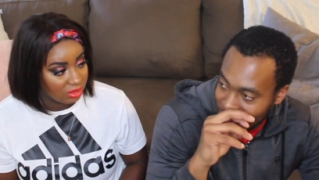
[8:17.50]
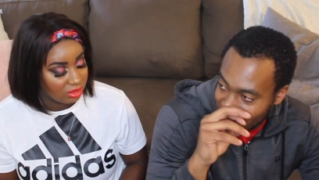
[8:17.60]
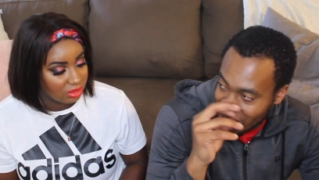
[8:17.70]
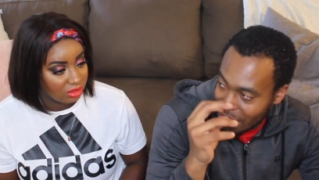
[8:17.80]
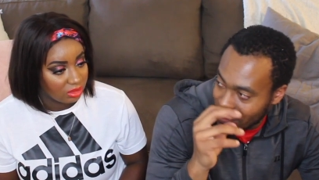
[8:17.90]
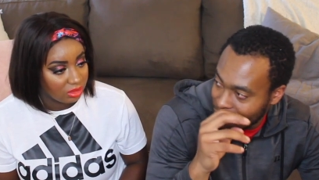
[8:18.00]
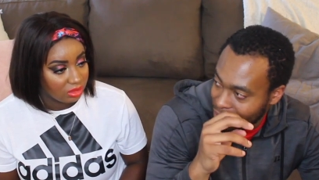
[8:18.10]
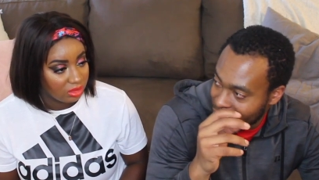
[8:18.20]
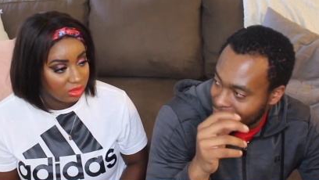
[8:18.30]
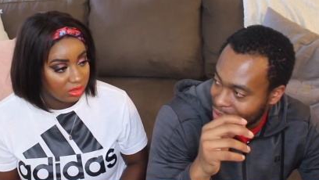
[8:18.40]
Speaker 1: and stuff.
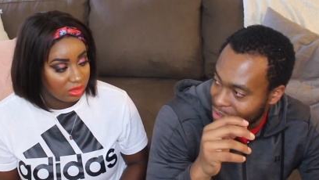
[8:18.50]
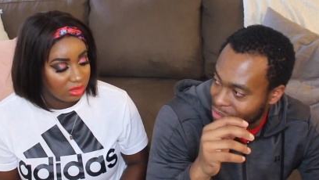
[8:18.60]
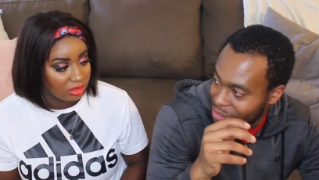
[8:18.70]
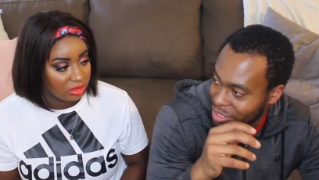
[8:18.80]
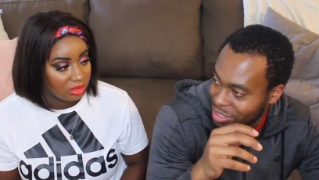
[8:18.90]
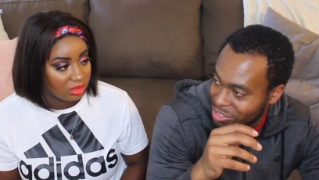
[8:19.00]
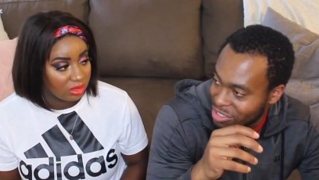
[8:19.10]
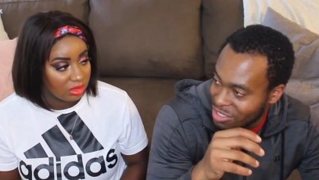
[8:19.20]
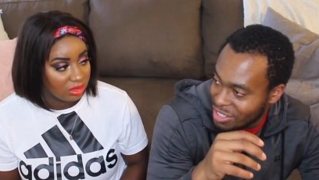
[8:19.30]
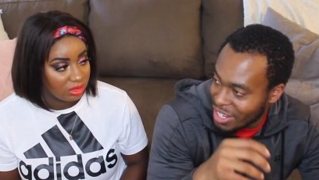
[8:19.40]
So and
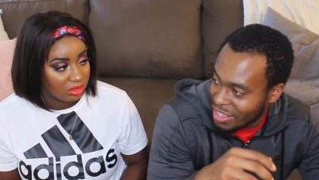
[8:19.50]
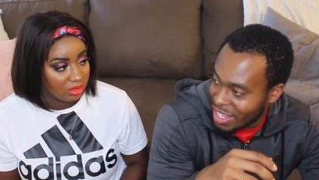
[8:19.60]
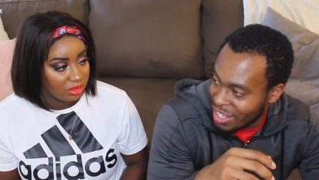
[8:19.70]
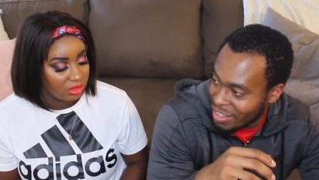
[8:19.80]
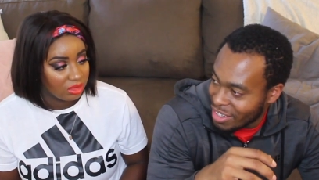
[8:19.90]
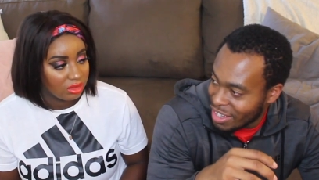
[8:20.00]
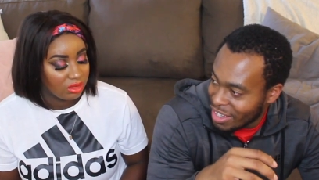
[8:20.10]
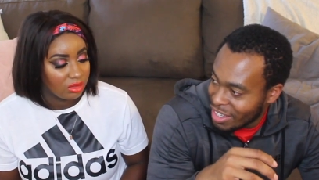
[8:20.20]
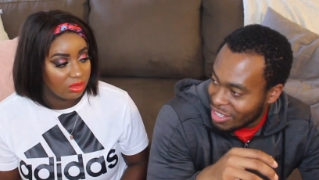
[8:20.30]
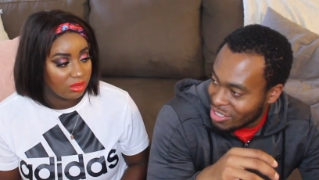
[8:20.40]
just say like.
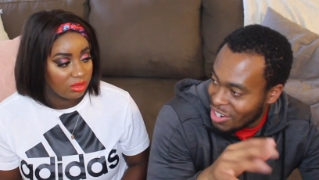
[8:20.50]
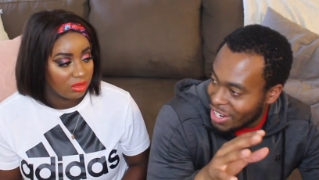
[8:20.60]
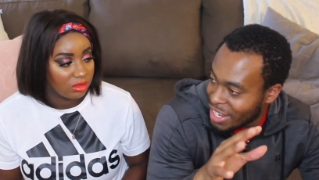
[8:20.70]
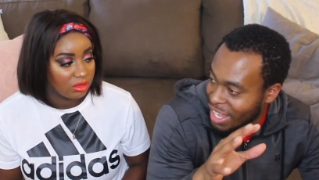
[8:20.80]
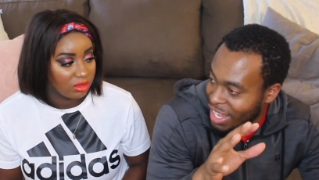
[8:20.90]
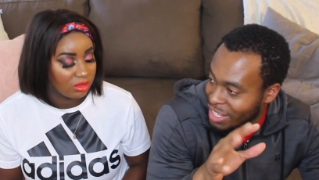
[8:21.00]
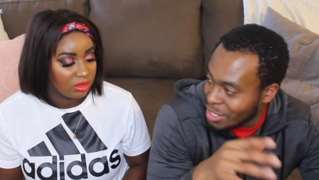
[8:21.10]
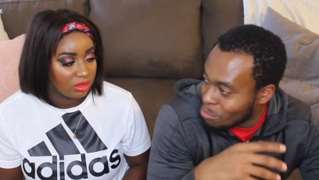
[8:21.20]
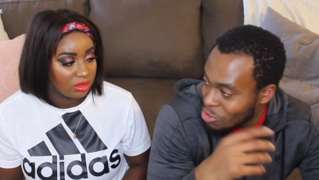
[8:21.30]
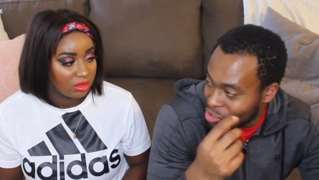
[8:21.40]
Sorry guys,
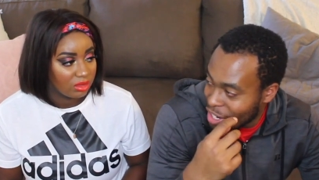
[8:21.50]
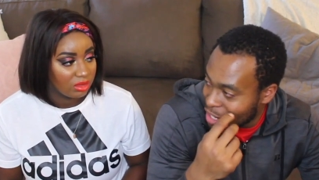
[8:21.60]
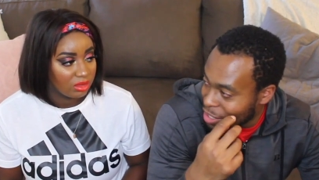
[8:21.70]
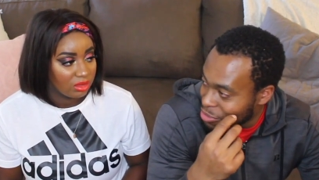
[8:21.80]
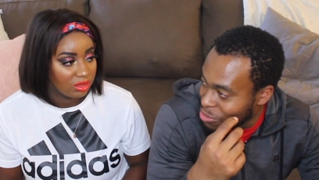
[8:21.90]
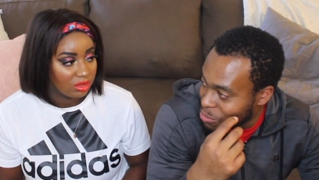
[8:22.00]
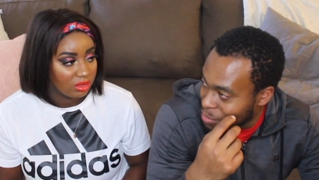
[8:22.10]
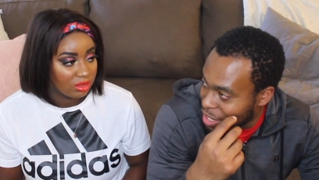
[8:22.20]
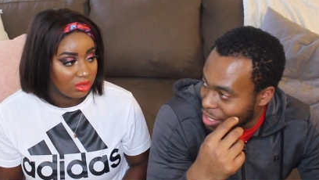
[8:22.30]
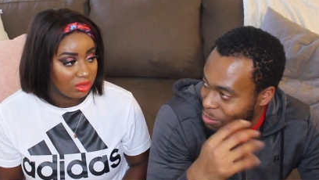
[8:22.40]
I'm just trying out some new
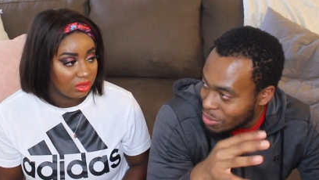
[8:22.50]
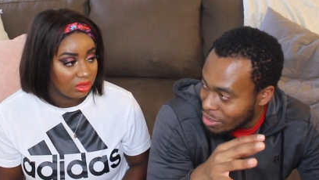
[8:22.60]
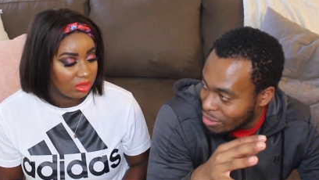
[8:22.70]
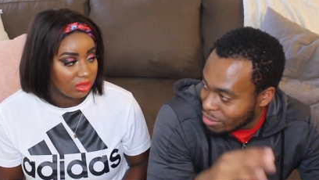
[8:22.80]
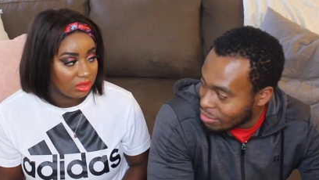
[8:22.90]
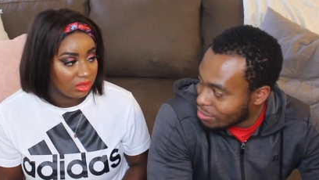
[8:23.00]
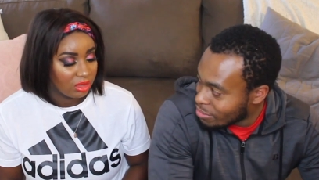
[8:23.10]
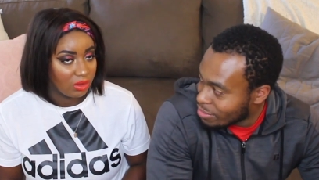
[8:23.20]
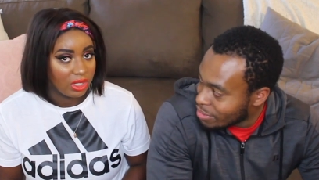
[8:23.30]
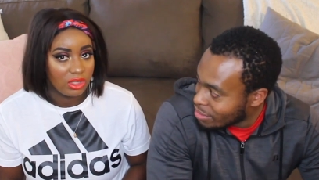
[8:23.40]
makeup, so...
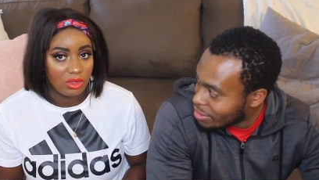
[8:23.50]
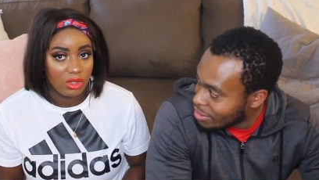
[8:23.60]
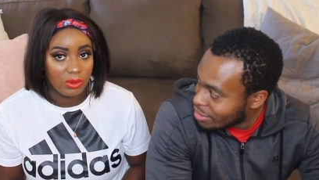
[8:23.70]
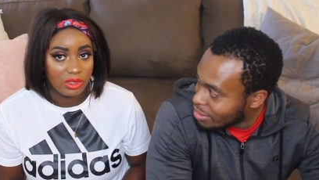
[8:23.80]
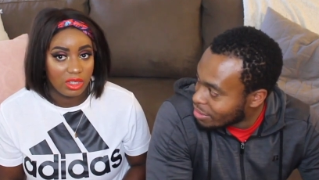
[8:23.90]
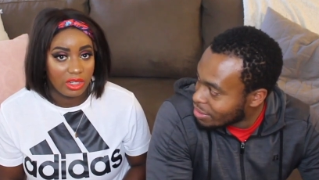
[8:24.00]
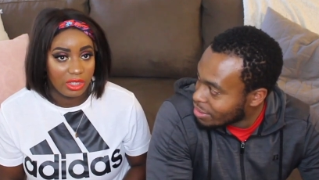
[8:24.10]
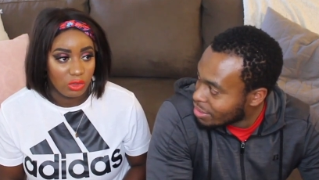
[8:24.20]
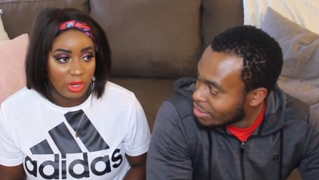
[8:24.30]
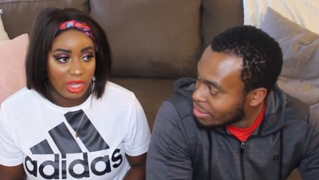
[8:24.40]
Speaker 2: Okay, so no one's gonna
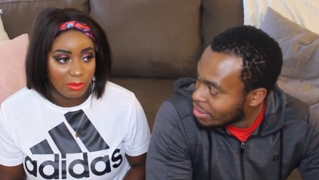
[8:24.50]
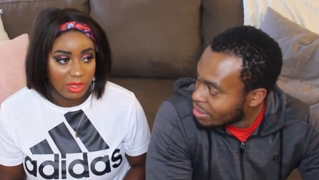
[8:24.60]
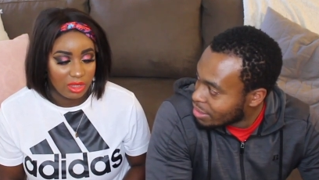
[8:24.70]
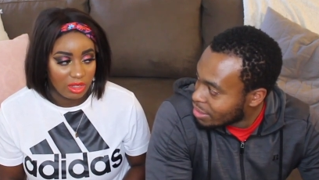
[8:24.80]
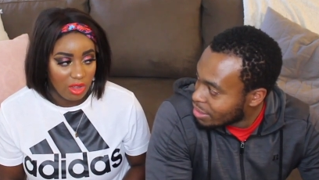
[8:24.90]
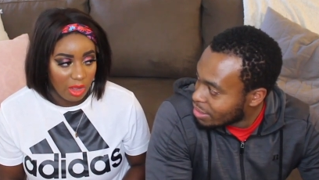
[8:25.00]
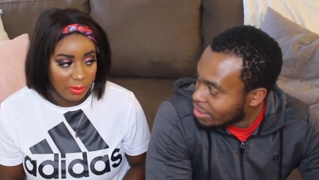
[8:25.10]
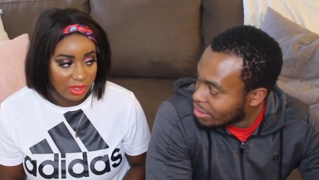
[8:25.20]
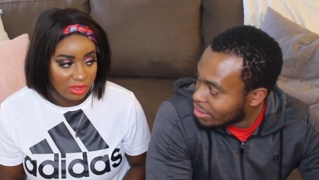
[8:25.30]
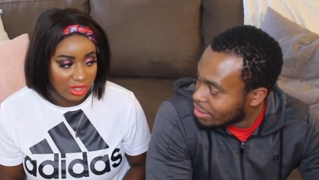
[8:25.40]
like drag me in the
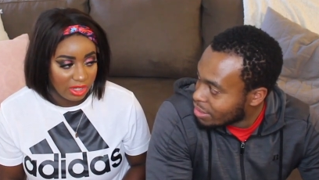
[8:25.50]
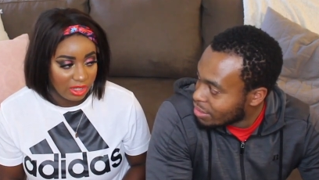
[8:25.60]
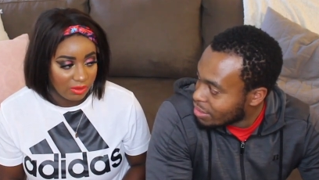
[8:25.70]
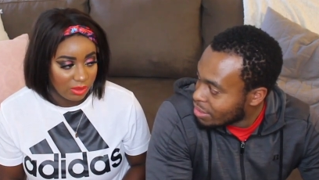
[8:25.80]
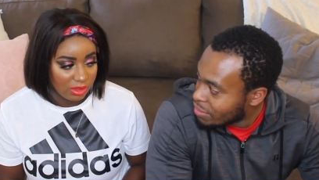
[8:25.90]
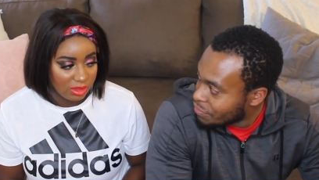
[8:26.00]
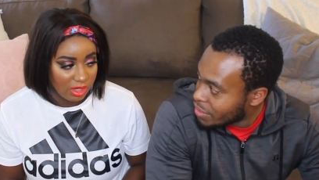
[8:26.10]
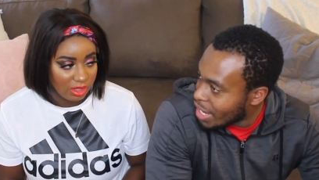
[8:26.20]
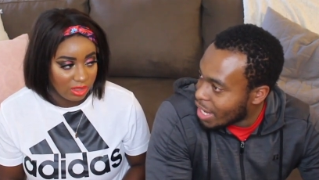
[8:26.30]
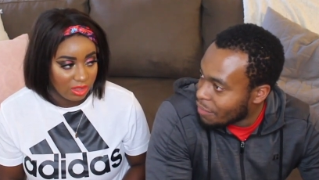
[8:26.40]
comments, right? Like,
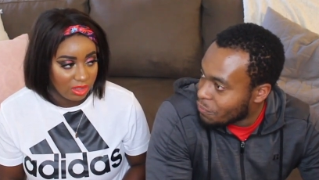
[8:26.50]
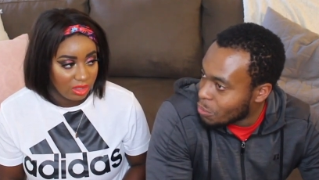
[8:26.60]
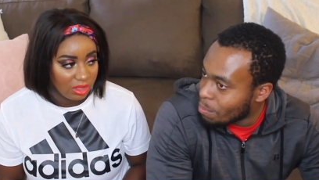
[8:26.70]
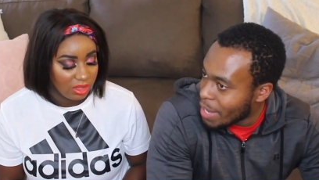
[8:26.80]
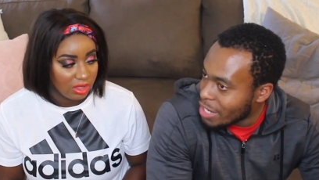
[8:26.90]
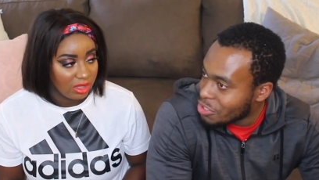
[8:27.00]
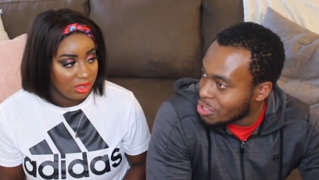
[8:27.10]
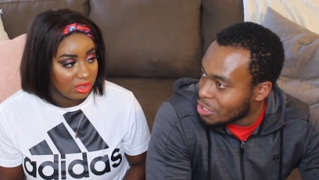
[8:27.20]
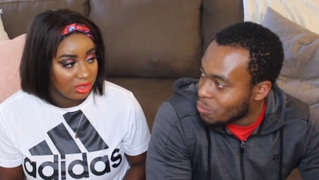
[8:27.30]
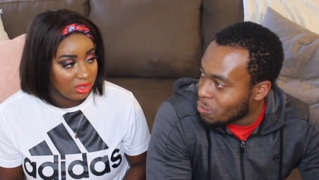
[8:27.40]
Speaker 1: yeah, if you
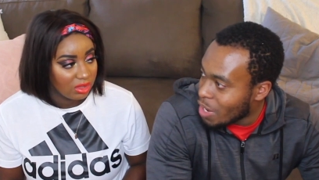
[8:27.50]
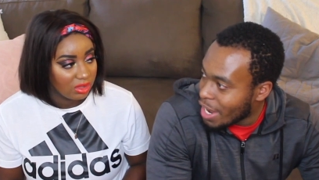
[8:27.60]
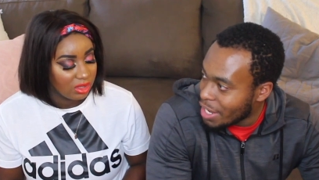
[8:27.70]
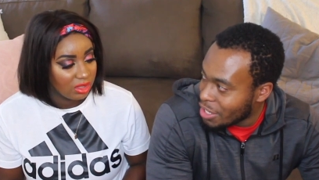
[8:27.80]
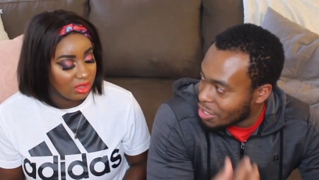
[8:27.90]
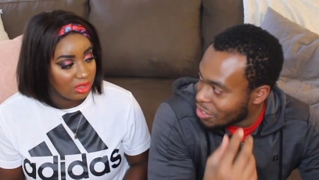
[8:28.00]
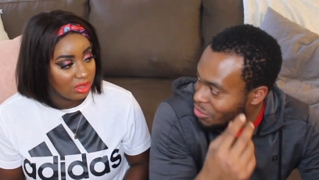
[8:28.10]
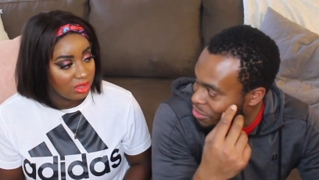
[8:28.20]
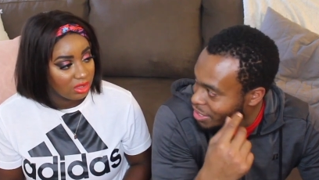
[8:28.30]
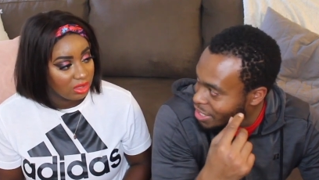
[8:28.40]
mention why
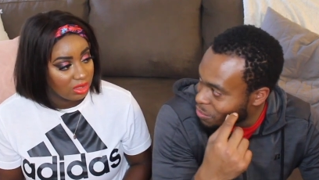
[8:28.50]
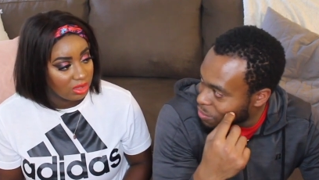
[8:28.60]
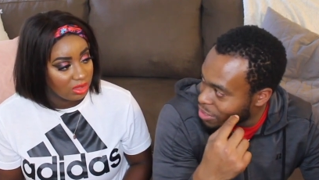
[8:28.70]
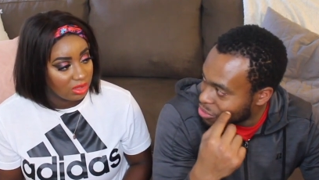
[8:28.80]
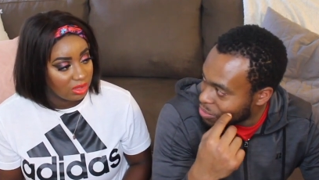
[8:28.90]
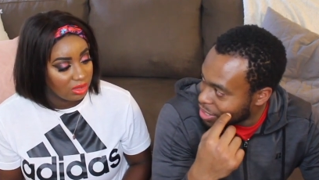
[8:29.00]
you did what you